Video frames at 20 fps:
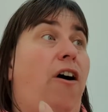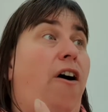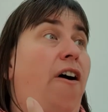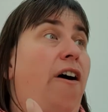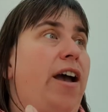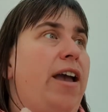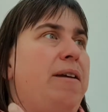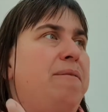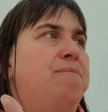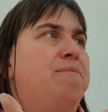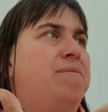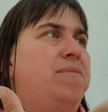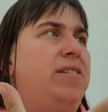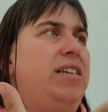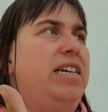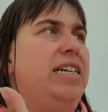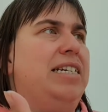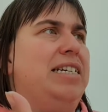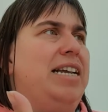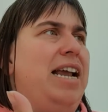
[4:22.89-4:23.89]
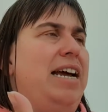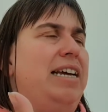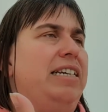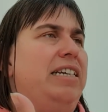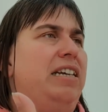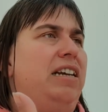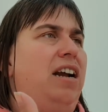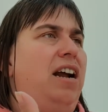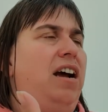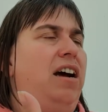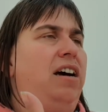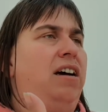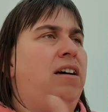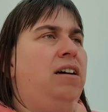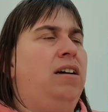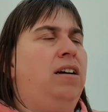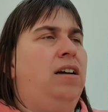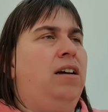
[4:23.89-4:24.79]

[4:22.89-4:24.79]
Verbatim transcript: I'm dyslexia,